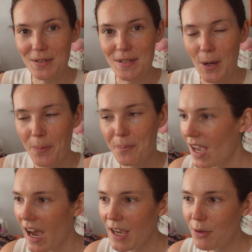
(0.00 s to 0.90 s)
So
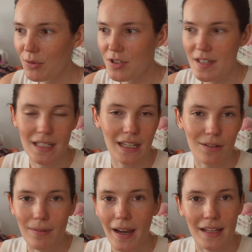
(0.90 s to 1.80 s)
I will just get
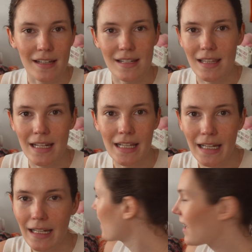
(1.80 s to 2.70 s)
right into the
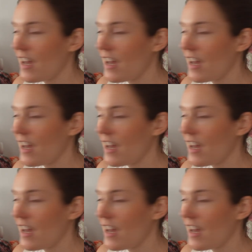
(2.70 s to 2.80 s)
knitting.